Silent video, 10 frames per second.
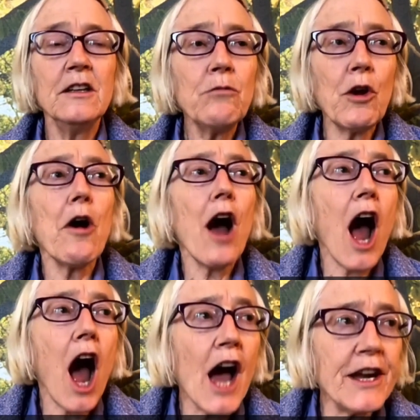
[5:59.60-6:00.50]
Well,
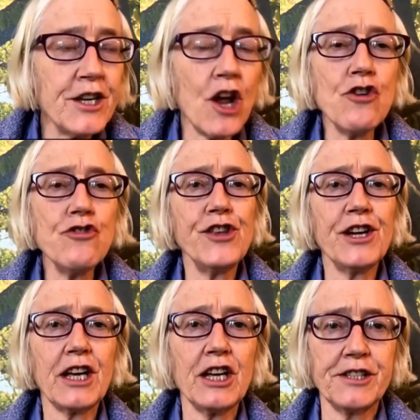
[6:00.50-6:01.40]
I know
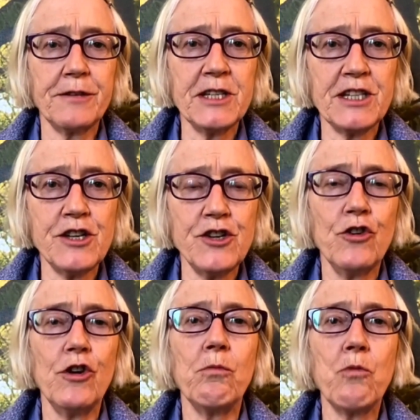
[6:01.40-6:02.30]
that customers in
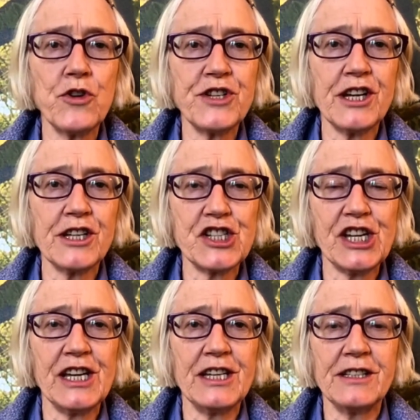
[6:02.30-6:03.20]
Europe want our
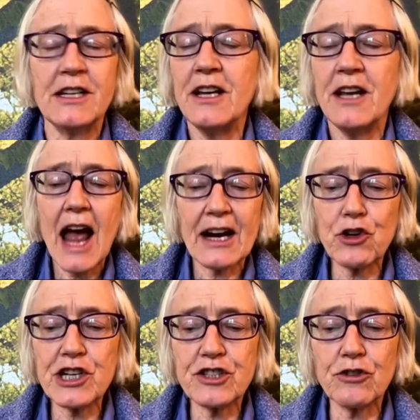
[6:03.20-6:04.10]
cheese.
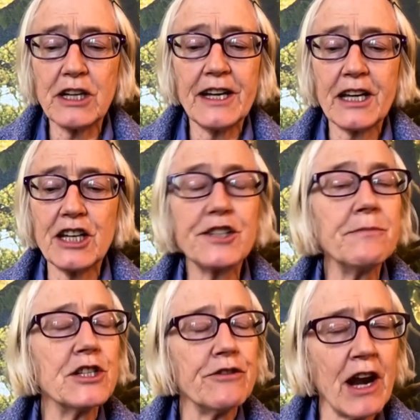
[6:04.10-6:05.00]
Crystal clear.
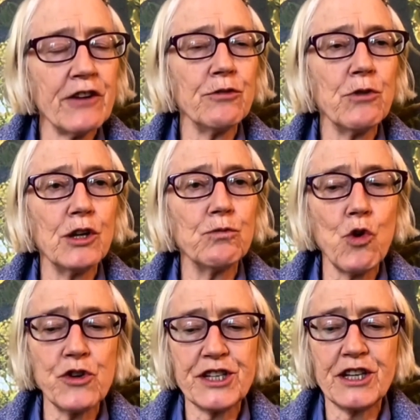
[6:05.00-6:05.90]
Customers around the world
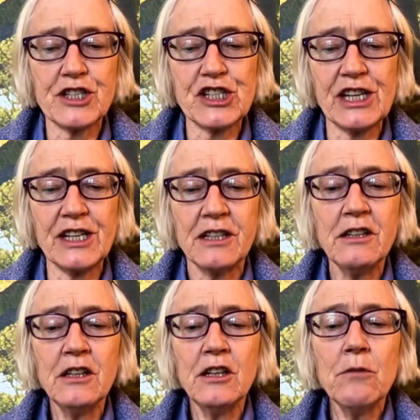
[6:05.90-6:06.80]
want our cheese.
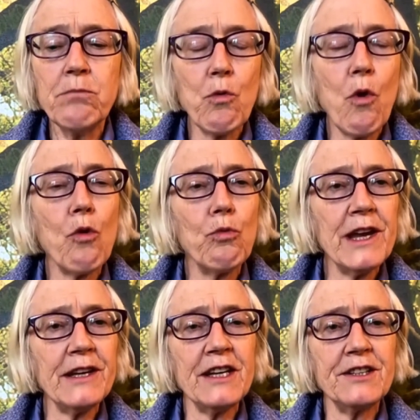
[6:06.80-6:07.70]
But what
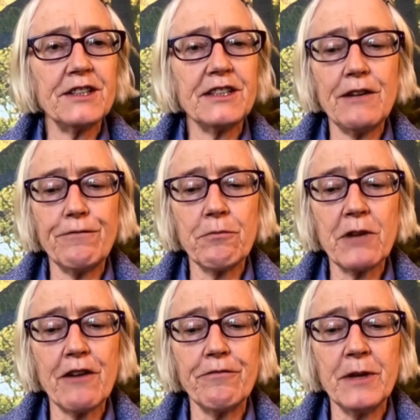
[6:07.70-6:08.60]
we need to see from
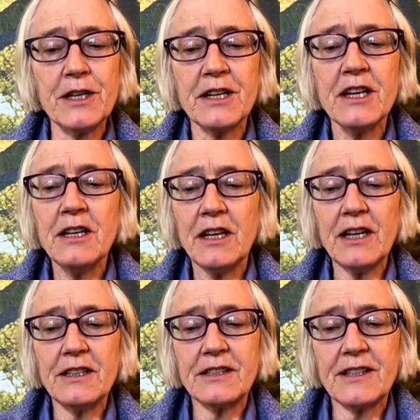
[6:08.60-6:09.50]
government
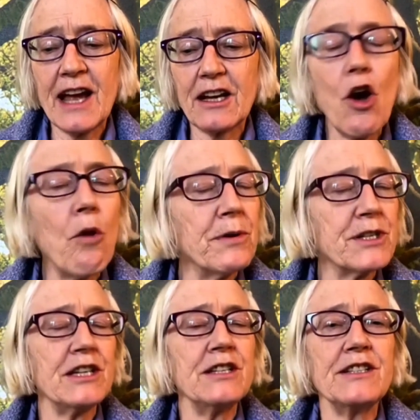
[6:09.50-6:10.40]
is that
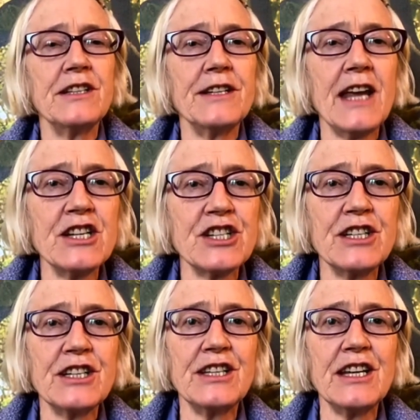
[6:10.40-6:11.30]
competence and attention
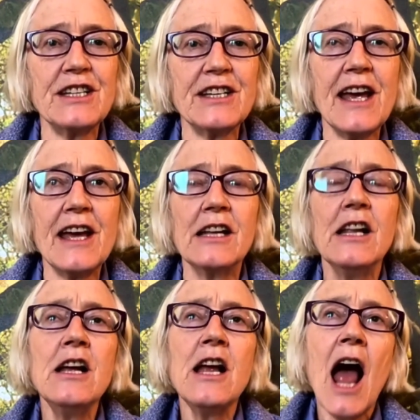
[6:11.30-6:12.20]
to detail.
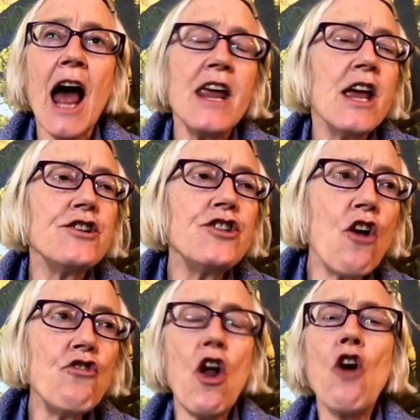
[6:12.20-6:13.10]
And no
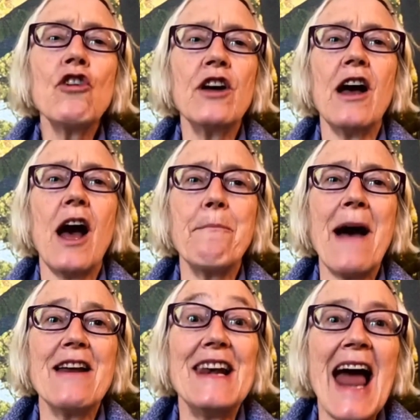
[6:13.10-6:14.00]
longer
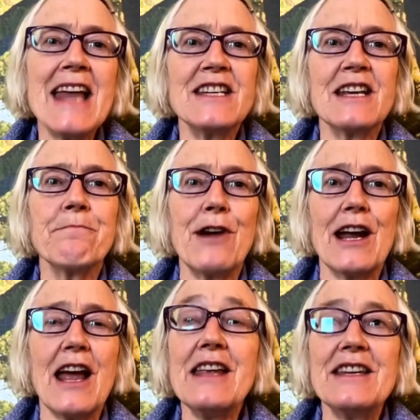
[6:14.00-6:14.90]
about landing Brexit.
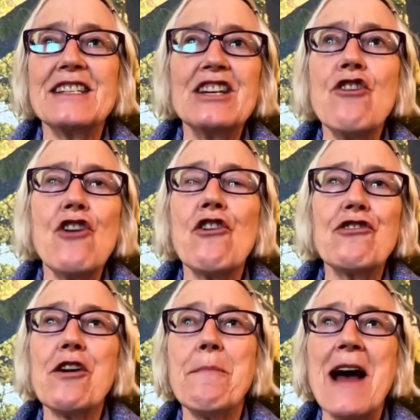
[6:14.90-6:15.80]
It's no
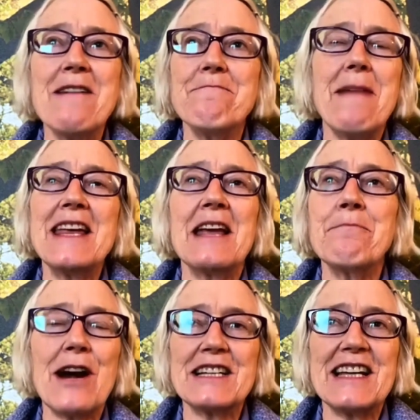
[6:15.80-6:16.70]
longer about making
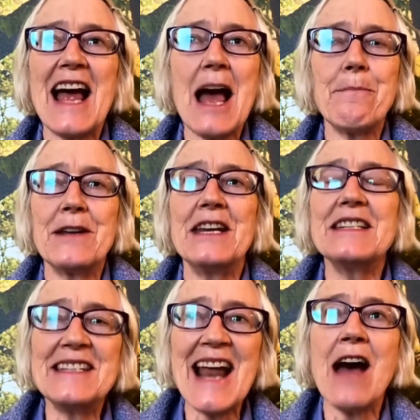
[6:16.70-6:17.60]
Brexit happen.
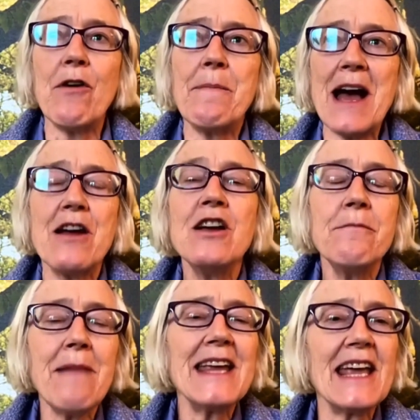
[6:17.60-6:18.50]
It's now about
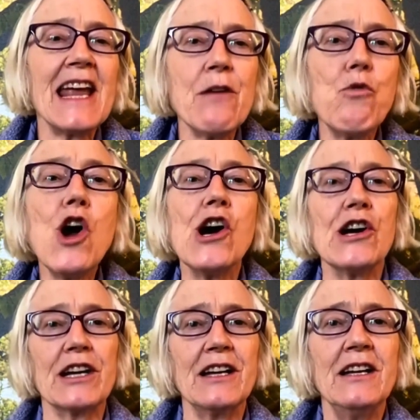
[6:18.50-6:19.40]
making it
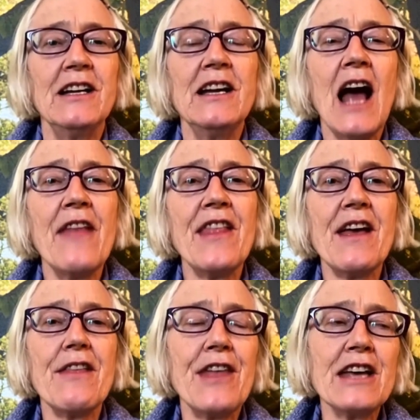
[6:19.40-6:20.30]
work. And
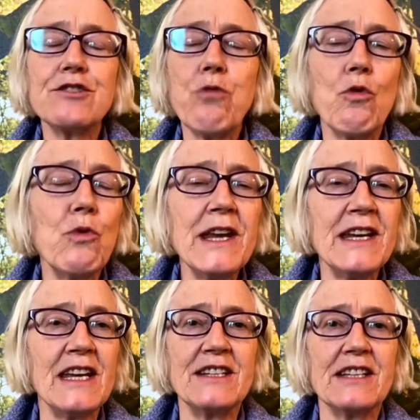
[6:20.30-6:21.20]
that's what we
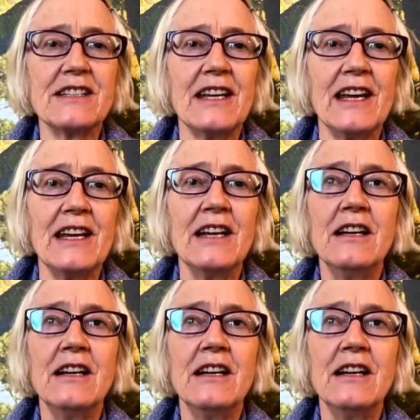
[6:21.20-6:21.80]
need to see.